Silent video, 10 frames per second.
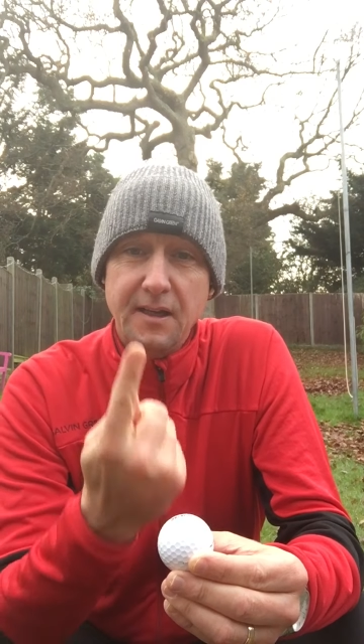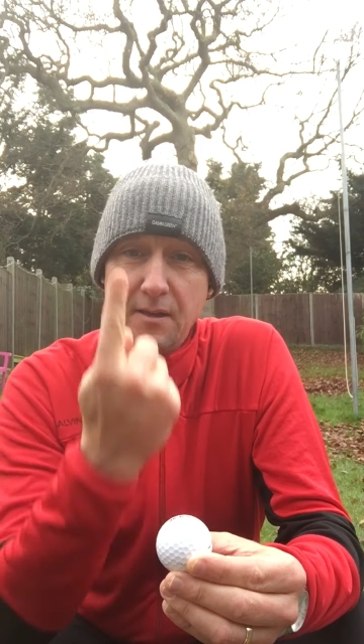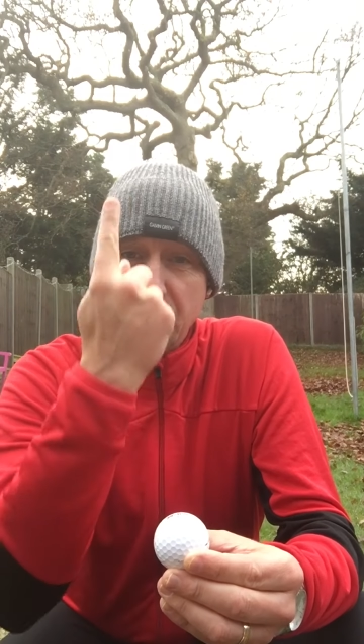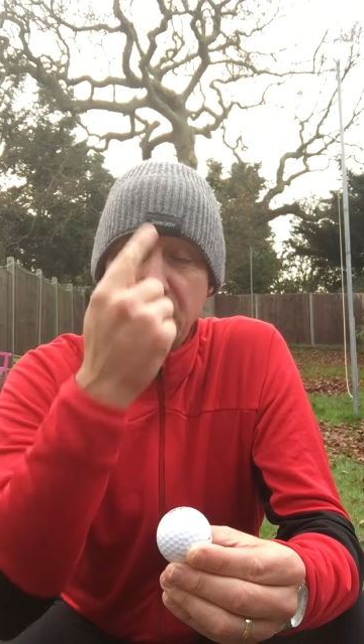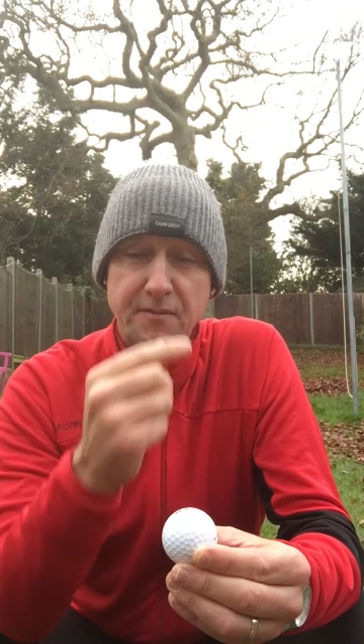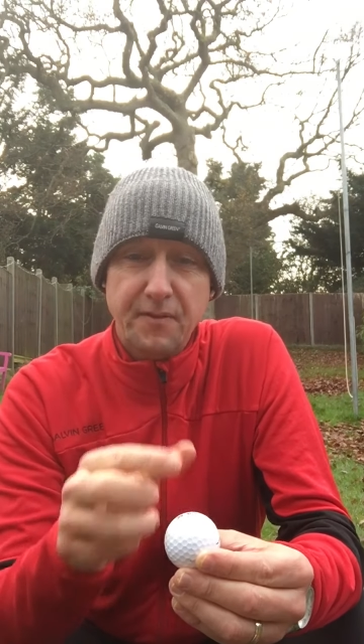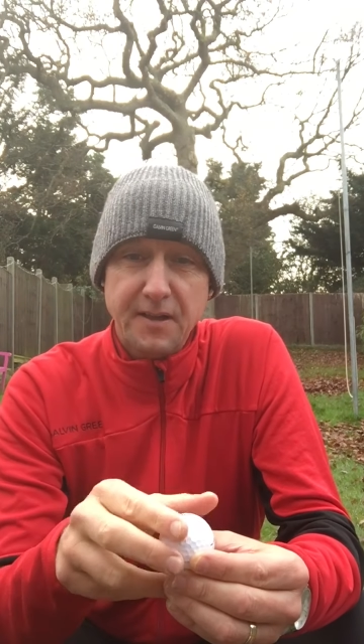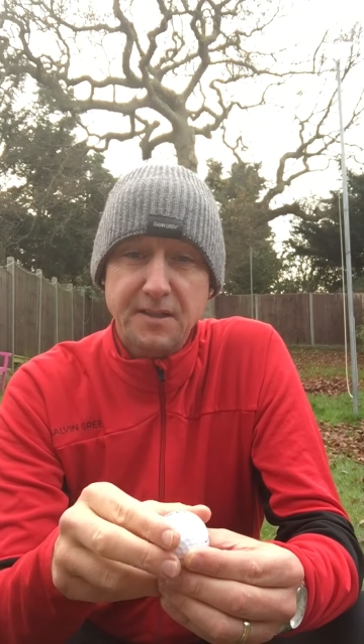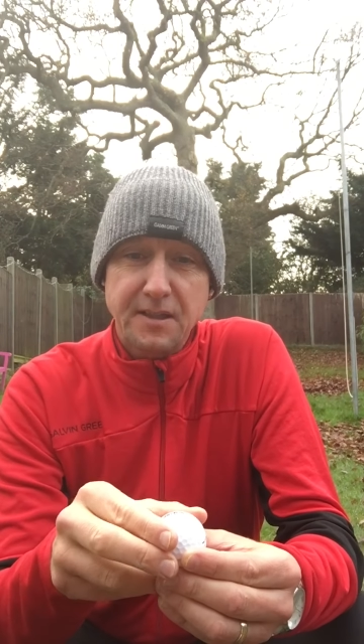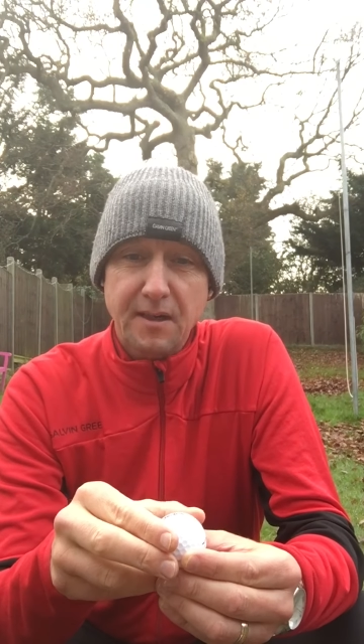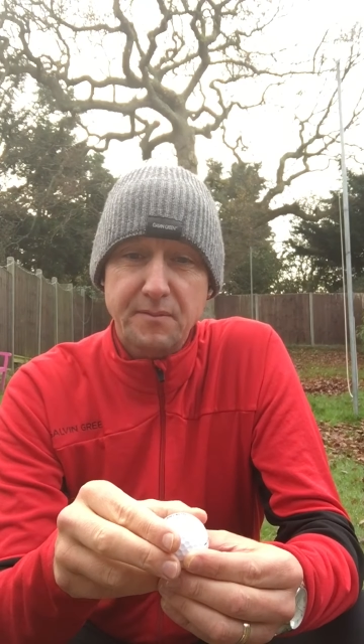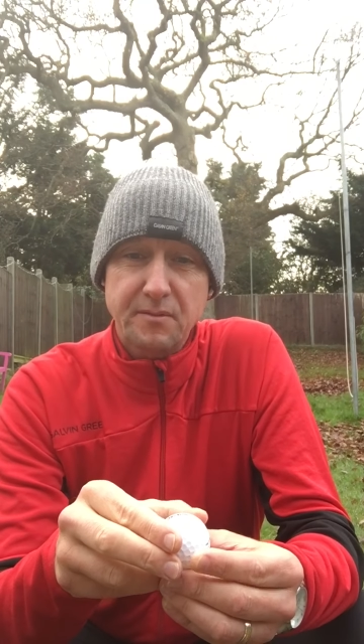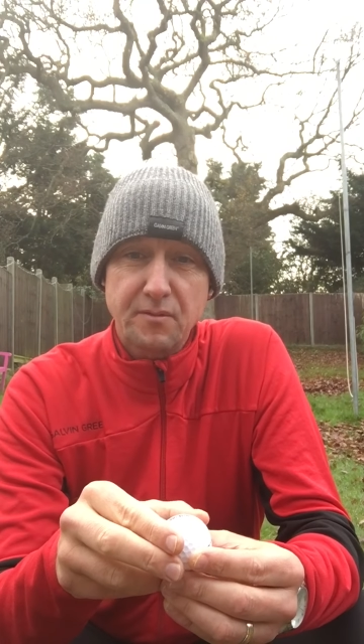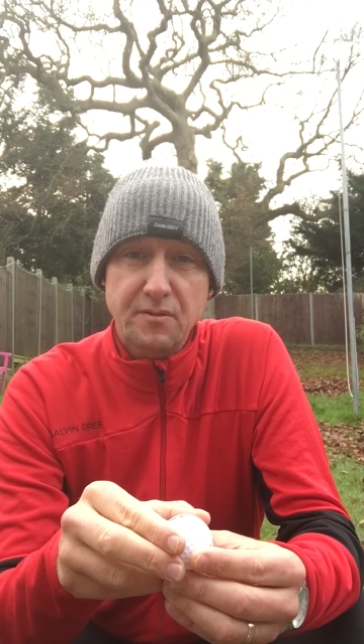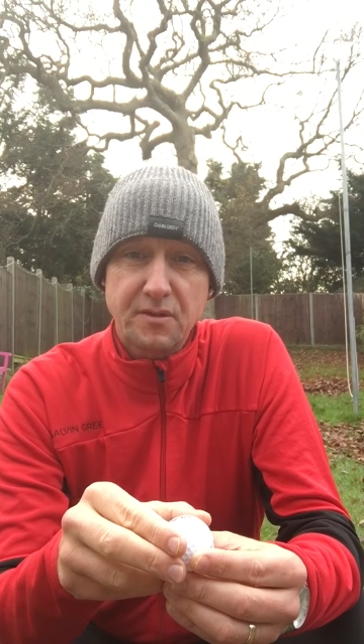which is facing up
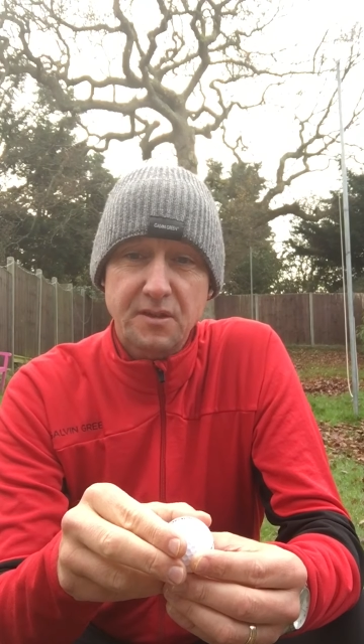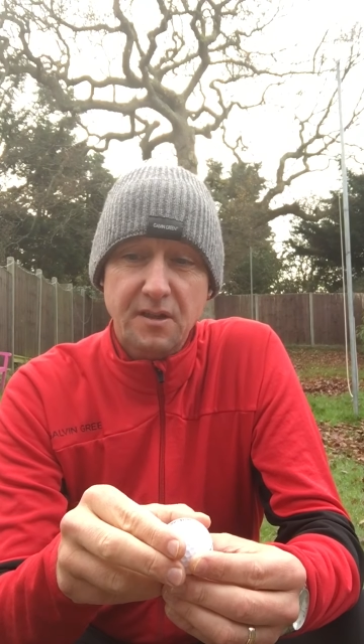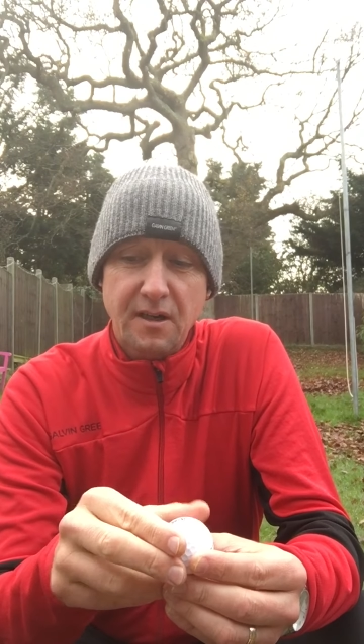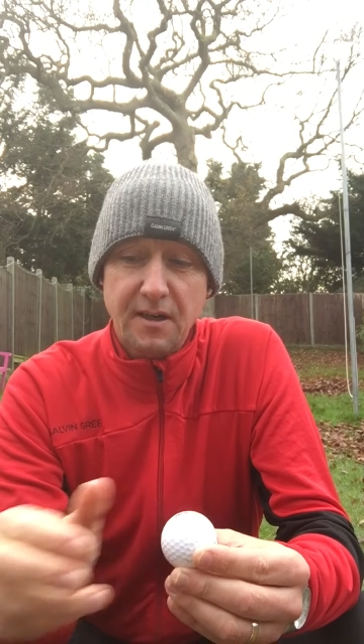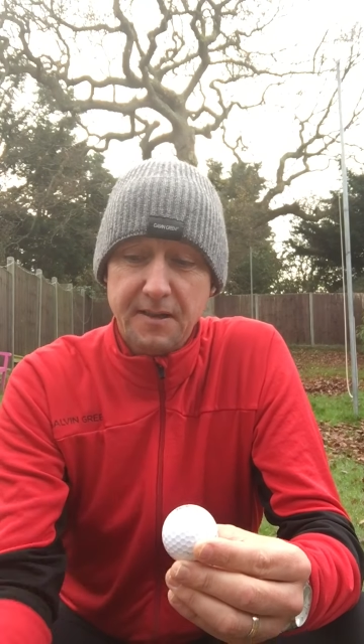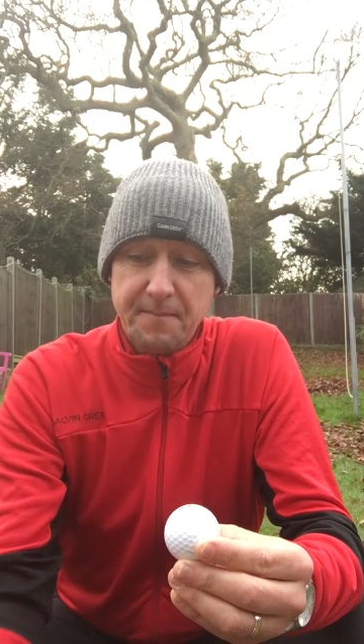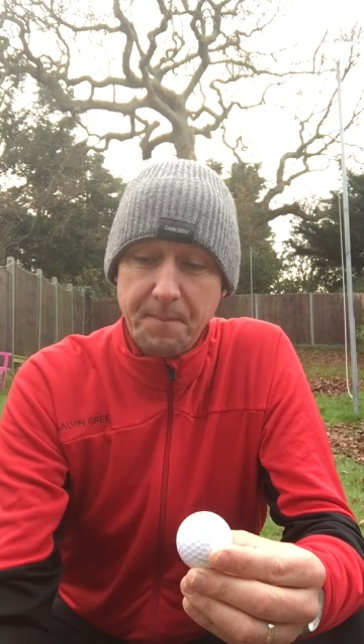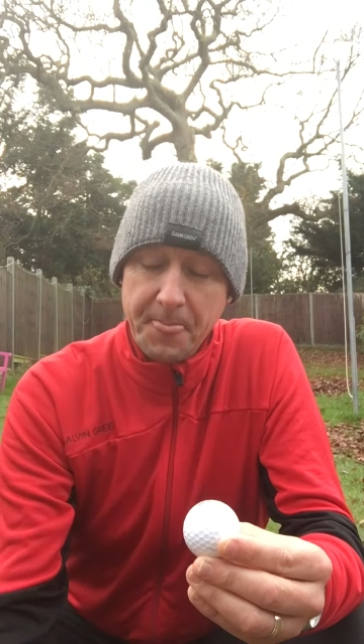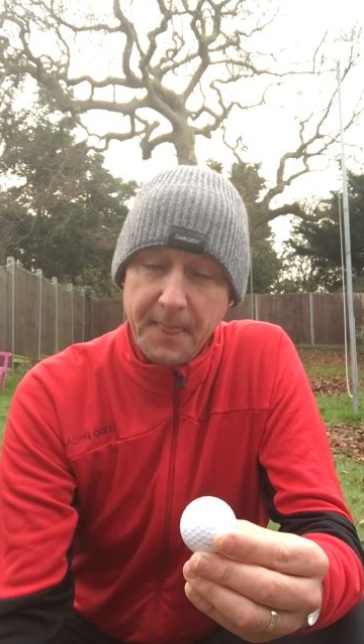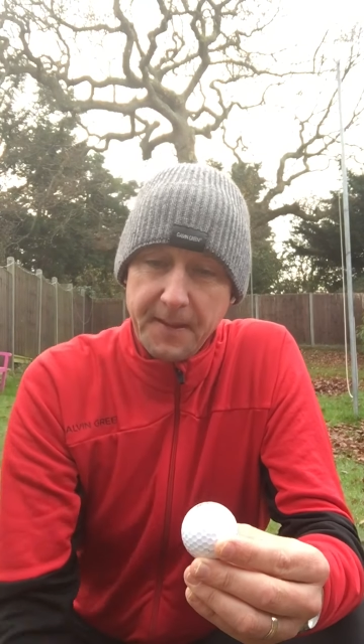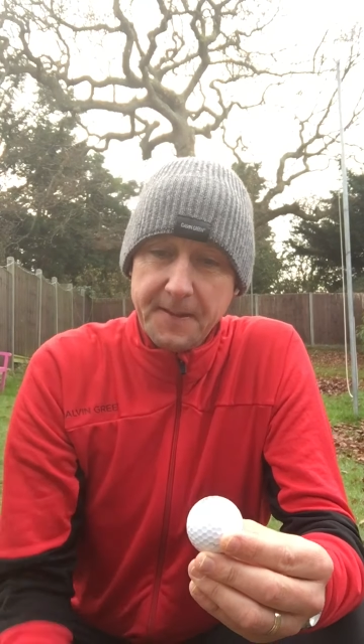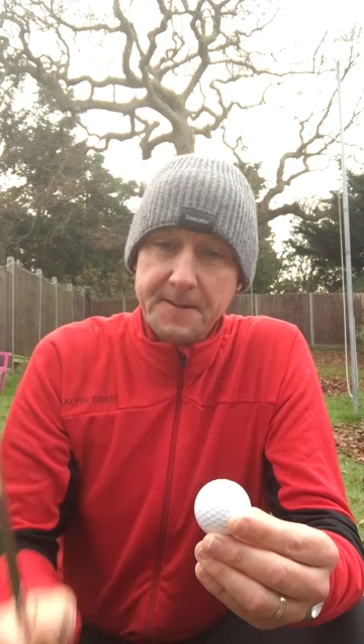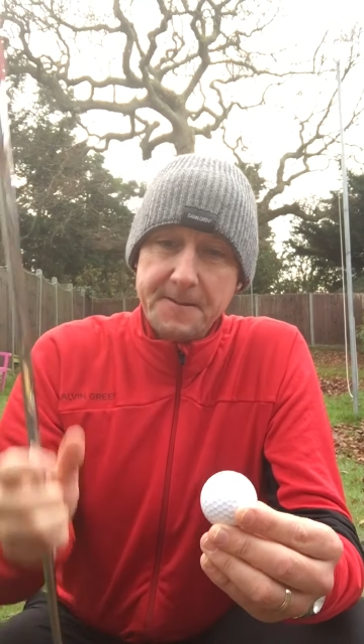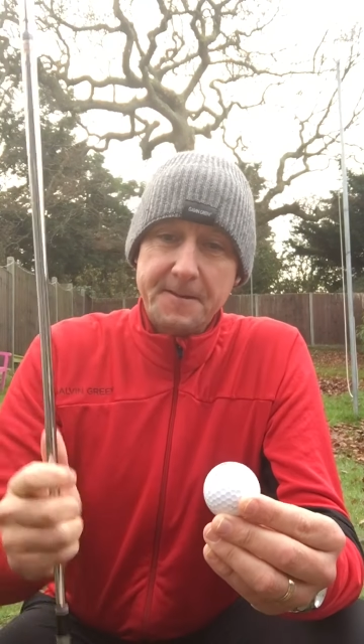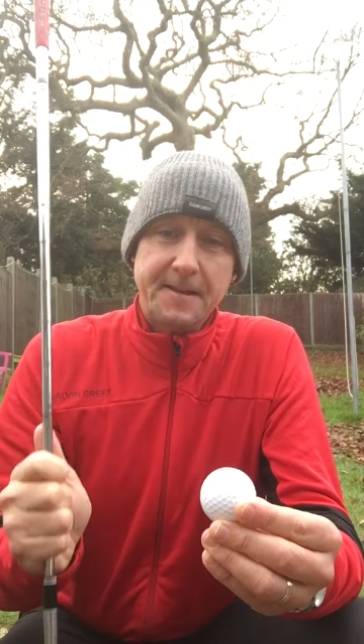towards the sky.
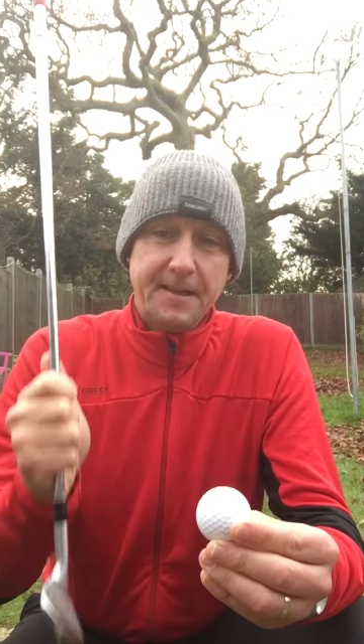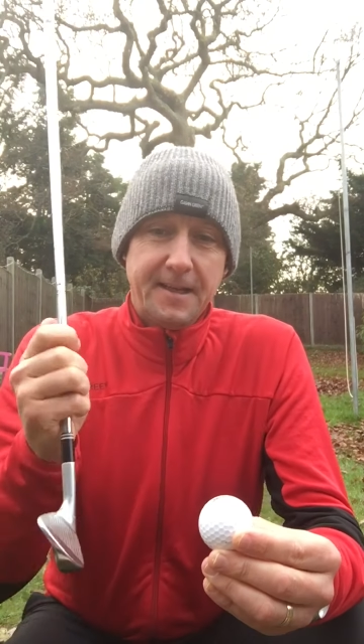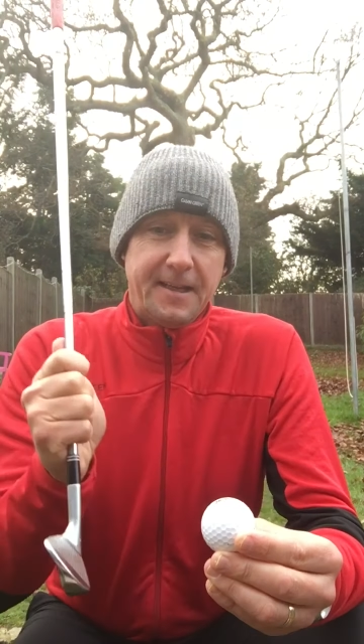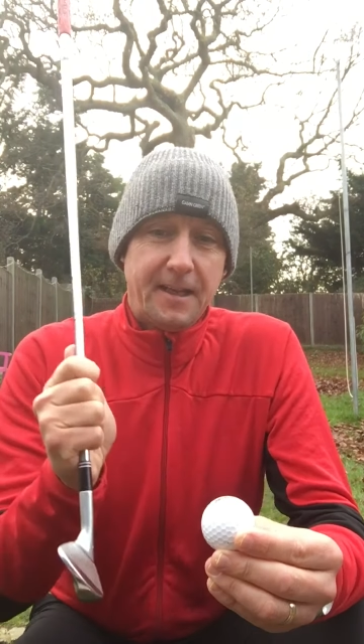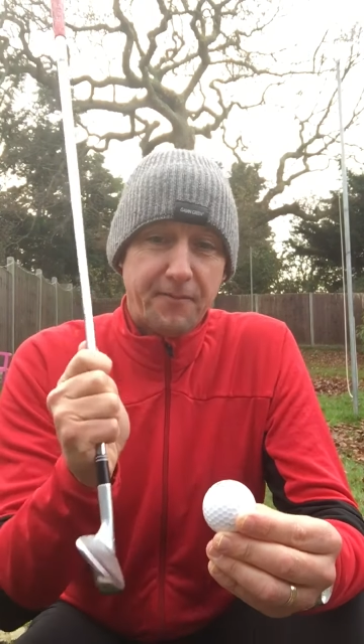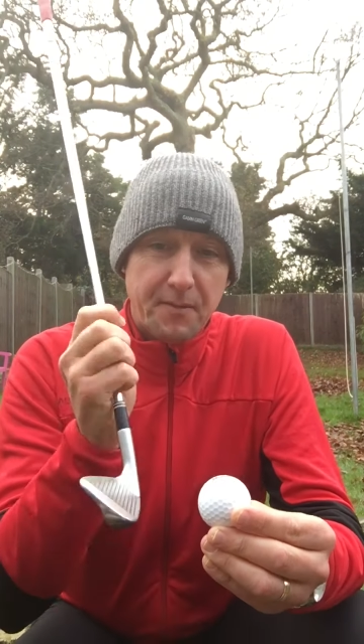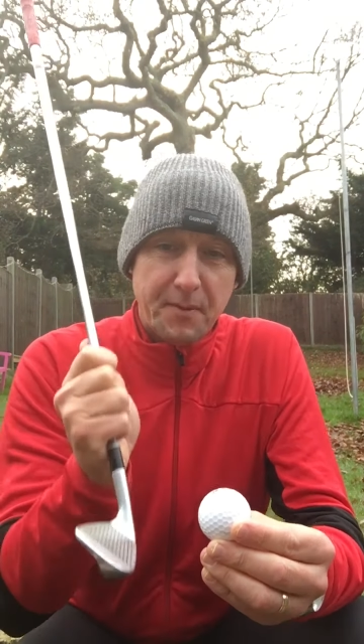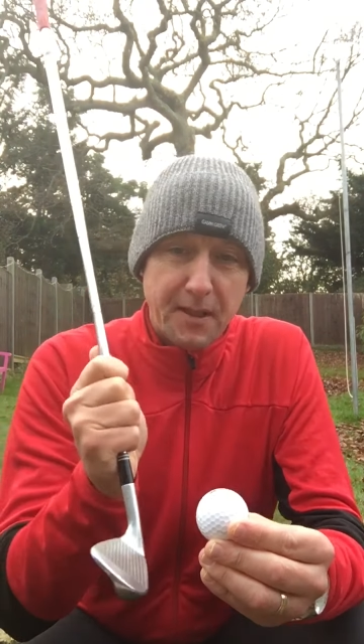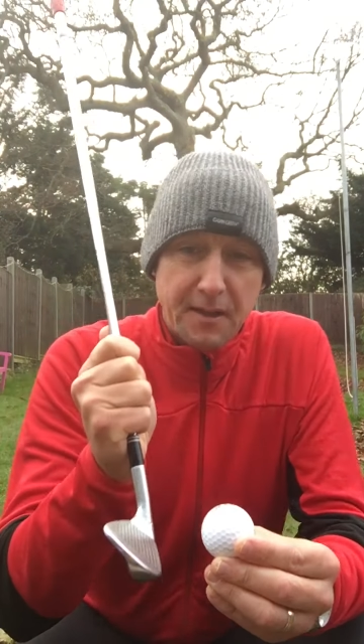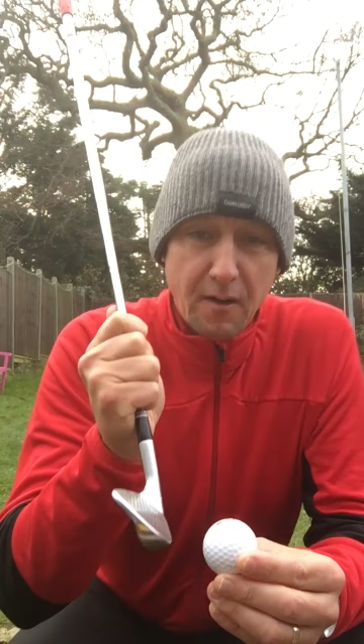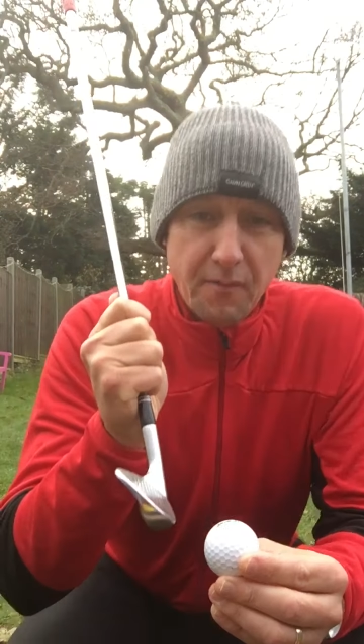Now if I bring the golf